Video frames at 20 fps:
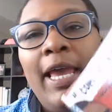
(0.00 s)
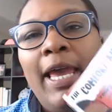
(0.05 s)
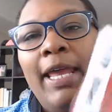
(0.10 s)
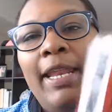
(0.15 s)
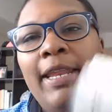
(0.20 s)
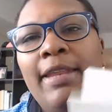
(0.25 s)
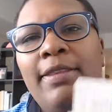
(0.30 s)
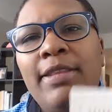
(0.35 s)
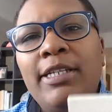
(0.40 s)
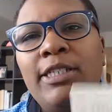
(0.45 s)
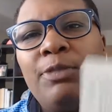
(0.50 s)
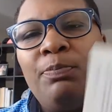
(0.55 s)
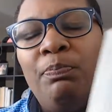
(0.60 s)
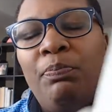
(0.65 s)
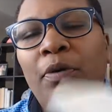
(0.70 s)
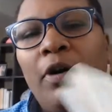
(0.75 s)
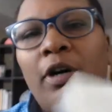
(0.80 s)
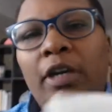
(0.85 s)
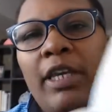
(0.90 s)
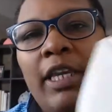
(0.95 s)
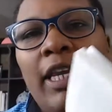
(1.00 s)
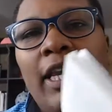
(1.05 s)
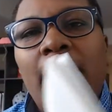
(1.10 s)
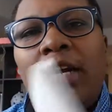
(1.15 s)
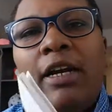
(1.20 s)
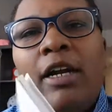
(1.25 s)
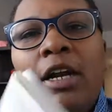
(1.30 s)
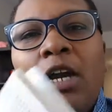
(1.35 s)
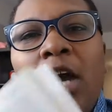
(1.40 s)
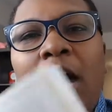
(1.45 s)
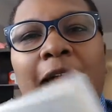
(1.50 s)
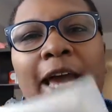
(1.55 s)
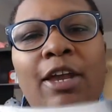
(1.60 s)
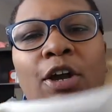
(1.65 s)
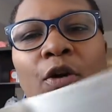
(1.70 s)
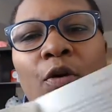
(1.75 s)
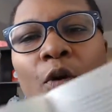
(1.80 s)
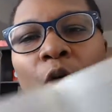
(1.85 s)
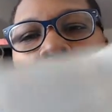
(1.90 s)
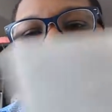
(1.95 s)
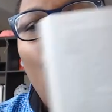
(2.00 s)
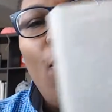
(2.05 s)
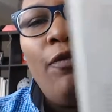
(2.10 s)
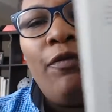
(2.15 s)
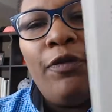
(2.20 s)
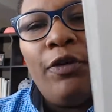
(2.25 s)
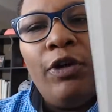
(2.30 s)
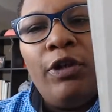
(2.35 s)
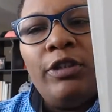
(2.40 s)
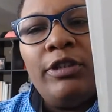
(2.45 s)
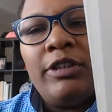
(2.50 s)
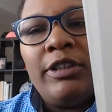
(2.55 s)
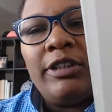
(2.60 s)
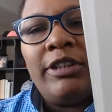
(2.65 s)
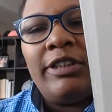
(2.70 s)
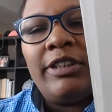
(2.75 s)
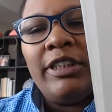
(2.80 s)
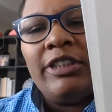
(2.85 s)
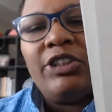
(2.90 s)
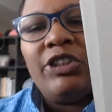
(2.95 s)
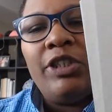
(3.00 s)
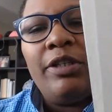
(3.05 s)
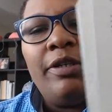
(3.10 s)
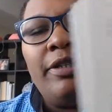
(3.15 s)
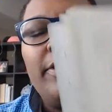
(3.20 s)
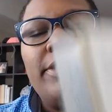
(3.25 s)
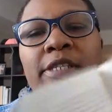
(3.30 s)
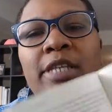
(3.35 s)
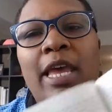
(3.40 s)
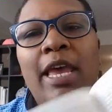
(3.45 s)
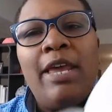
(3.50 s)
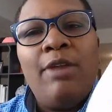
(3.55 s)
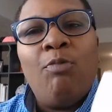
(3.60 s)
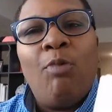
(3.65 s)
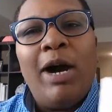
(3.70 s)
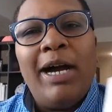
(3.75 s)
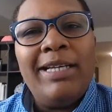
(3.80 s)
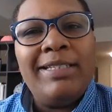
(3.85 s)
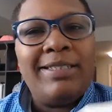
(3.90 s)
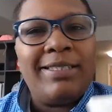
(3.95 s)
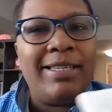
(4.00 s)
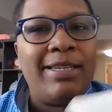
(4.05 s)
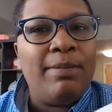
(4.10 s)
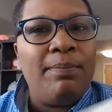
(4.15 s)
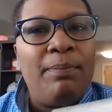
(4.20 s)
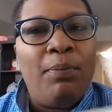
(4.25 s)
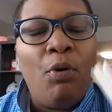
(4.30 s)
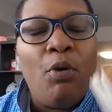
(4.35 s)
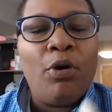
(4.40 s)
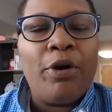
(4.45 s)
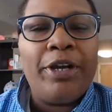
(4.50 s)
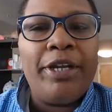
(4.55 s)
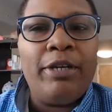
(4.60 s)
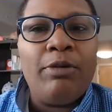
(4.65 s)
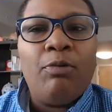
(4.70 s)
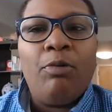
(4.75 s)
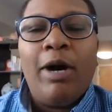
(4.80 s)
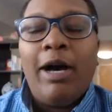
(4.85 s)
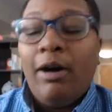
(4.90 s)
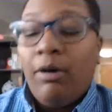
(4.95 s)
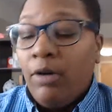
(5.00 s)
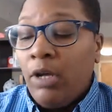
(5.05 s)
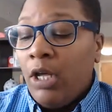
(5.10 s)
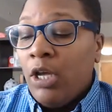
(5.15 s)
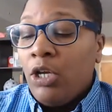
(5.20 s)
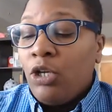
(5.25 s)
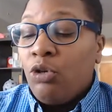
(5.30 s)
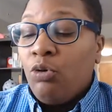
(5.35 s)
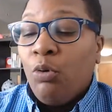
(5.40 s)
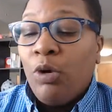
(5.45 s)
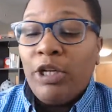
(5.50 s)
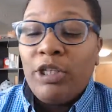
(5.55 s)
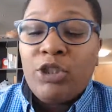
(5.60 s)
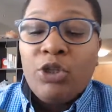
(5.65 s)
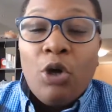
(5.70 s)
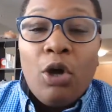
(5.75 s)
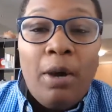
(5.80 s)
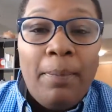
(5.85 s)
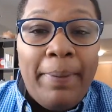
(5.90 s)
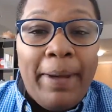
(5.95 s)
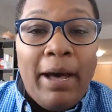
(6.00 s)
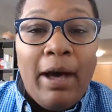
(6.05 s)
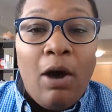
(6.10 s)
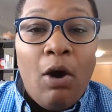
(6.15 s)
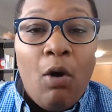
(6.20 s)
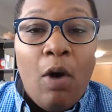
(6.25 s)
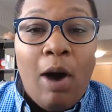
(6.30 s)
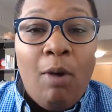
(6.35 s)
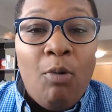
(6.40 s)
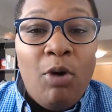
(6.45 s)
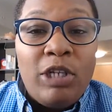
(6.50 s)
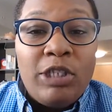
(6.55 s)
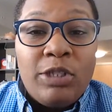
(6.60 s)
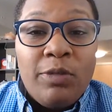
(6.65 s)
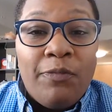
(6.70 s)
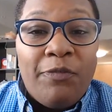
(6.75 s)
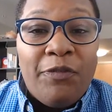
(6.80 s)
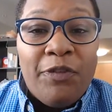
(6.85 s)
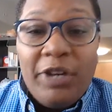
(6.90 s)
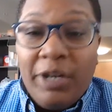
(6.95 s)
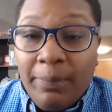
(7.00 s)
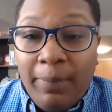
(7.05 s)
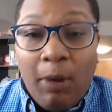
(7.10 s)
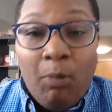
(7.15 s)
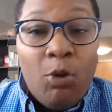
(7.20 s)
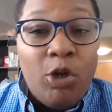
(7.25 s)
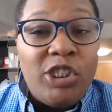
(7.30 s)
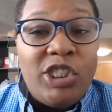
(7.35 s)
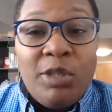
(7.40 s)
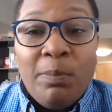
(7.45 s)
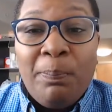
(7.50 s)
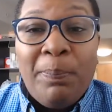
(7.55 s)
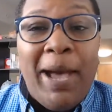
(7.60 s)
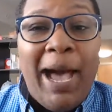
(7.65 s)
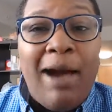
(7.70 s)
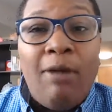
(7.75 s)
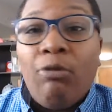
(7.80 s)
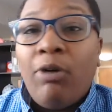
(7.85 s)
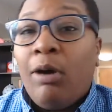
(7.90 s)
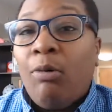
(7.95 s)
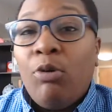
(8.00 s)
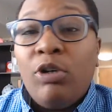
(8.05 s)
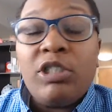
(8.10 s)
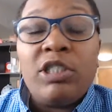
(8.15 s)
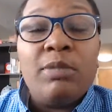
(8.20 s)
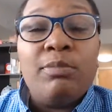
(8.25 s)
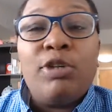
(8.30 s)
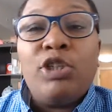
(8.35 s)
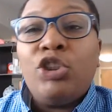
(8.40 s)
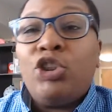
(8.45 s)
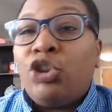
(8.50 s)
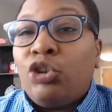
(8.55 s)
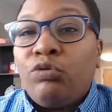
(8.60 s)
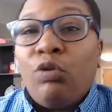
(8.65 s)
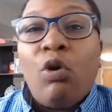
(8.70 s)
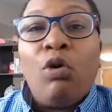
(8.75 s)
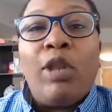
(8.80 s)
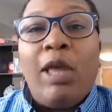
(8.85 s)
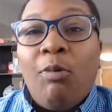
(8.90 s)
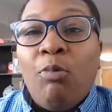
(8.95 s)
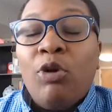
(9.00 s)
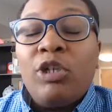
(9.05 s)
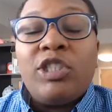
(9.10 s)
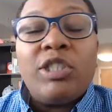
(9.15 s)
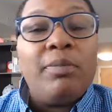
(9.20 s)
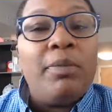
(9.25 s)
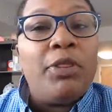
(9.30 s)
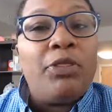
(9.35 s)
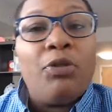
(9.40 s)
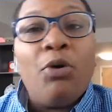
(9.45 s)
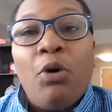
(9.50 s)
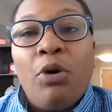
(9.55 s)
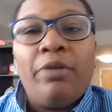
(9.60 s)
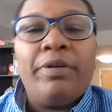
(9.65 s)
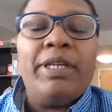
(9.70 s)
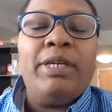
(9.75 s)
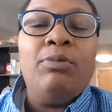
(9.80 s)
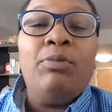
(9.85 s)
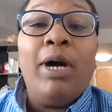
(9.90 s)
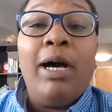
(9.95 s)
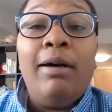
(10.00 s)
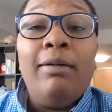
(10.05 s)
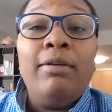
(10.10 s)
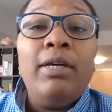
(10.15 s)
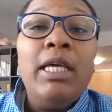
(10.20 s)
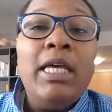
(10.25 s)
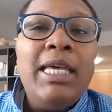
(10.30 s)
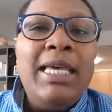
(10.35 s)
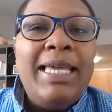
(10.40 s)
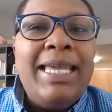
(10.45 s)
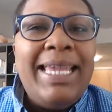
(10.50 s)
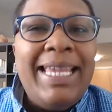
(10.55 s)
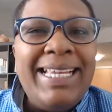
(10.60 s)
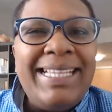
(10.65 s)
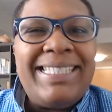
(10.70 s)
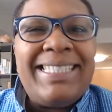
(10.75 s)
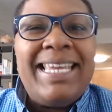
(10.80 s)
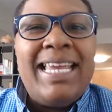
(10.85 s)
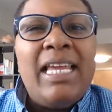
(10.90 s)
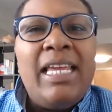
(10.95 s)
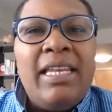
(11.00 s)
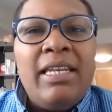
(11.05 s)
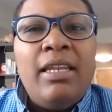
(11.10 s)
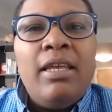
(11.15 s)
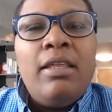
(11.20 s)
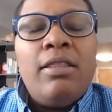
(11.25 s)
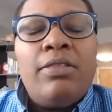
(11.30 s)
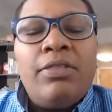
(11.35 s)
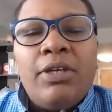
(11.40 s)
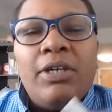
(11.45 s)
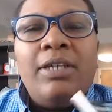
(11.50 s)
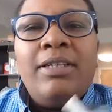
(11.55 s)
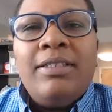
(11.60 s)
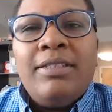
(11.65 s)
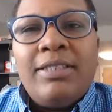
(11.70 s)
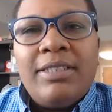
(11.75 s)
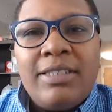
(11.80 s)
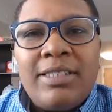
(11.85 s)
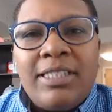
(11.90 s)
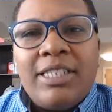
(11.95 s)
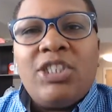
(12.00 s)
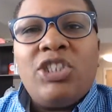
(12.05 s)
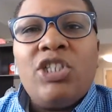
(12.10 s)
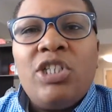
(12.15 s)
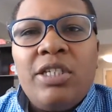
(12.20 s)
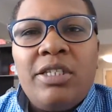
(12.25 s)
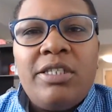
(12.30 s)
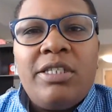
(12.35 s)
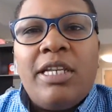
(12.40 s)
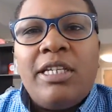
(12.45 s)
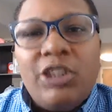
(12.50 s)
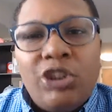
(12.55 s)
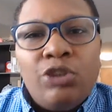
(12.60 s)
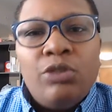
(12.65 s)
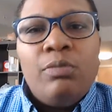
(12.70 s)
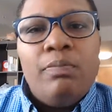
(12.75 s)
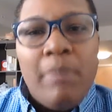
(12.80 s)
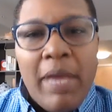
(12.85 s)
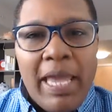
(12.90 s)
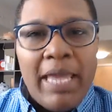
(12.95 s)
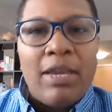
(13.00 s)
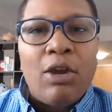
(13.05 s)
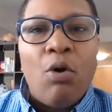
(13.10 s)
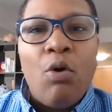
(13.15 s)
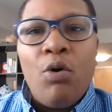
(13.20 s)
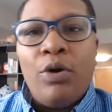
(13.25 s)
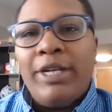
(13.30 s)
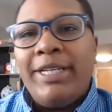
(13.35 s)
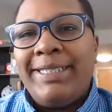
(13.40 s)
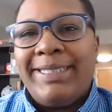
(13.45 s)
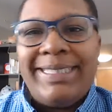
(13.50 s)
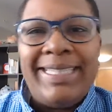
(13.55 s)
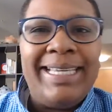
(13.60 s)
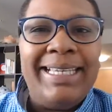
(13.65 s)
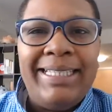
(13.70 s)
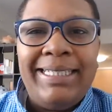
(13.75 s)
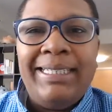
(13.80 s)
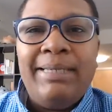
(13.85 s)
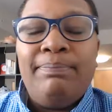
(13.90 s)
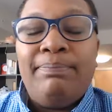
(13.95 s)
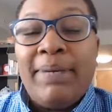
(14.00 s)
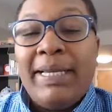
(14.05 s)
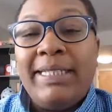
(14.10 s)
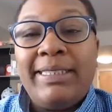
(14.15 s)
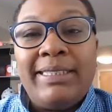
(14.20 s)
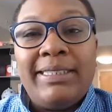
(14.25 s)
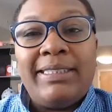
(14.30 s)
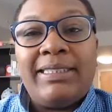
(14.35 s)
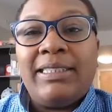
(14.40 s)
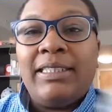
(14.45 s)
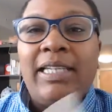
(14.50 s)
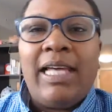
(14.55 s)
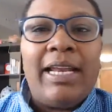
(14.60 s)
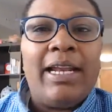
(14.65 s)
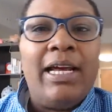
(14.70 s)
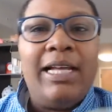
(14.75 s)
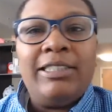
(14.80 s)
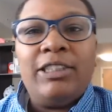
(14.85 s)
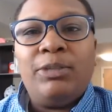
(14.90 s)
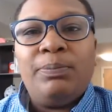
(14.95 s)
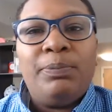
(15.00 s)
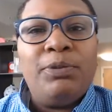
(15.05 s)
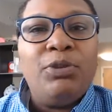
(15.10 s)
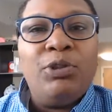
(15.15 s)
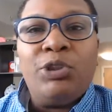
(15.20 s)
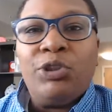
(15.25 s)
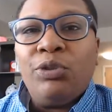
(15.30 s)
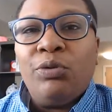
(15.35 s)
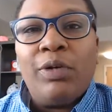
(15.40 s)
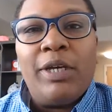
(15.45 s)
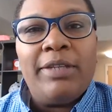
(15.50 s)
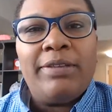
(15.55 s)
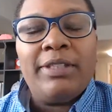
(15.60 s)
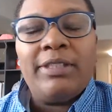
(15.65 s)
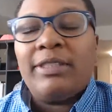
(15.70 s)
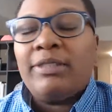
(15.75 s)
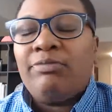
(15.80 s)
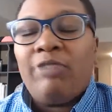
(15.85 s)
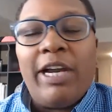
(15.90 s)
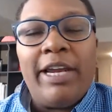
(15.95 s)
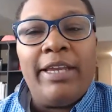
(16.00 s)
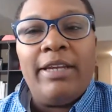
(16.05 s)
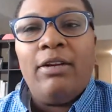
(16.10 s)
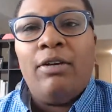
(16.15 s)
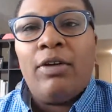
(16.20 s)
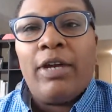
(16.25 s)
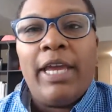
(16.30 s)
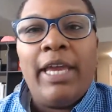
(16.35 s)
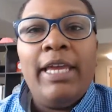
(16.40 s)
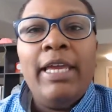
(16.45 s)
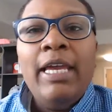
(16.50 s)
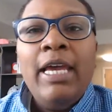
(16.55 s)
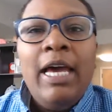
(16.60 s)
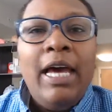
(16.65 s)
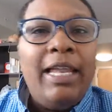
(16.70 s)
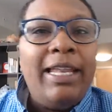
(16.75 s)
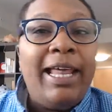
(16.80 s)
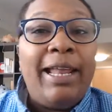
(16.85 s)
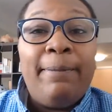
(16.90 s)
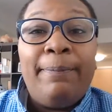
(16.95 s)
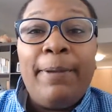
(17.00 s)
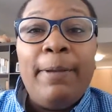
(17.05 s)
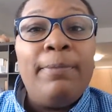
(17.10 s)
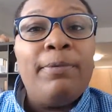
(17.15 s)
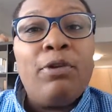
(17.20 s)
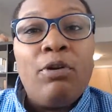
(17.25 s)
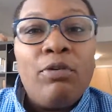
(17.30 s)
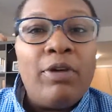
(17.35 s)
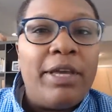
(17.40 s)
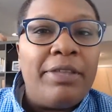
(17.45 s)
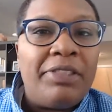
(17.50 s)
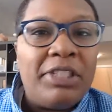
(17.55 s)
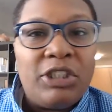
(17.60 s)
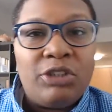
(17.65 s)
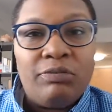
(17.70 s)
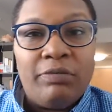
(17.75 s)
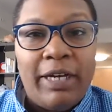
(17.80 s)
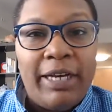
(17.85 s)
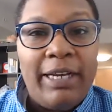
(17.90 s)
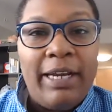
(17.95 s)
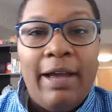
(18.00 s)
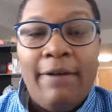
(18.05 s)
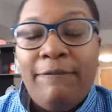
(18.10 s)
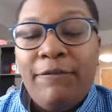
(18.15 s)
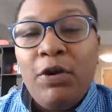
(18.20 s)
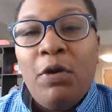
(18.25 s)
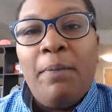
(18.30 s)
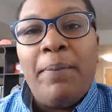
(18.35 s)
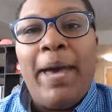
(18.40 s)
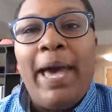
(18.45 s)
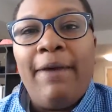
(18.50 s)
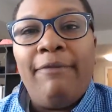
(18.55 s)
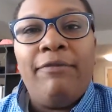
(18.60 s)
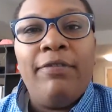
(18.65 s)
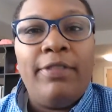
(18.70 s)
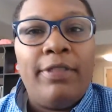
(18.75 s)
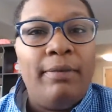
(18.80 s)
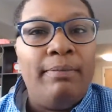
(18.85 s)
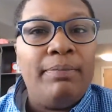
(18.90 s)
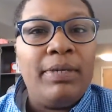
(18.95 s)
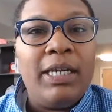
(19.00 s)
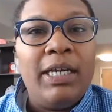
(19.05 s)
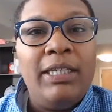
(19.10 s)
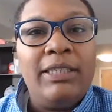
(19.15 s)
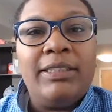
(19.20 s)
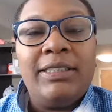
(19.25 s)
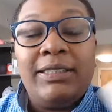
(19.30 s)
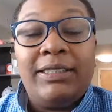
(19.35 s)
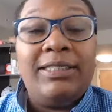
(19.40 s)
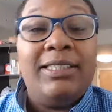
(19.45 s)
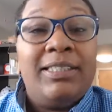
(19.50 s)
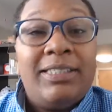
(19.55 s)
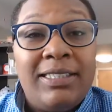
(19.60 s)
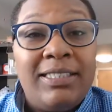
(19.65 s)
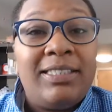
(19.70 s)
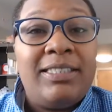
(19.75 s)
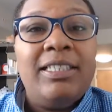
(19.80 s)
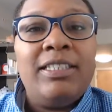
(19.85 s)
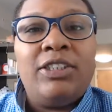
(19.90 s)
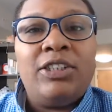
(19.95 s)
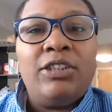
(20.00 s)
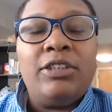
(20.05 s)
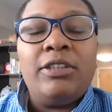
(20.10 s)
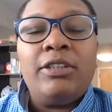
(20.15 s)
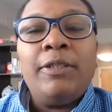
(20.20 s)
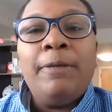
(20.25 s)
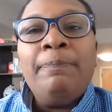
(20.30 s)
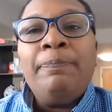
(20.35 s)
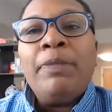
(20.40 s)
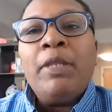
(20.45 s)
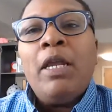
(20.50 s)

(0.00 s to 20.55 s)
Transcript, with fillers: And in this book here, I go over decisions and why is it important. Well, you want to talk about, oh, I want some freedom, I want some power, I want some control, I want some authority. Well, it's in the decisions that you make on a daily basis. A lot of entrepreneurs don't get this right, okay? A lot of people don't get this right. I feel bad for them because it's the decisions.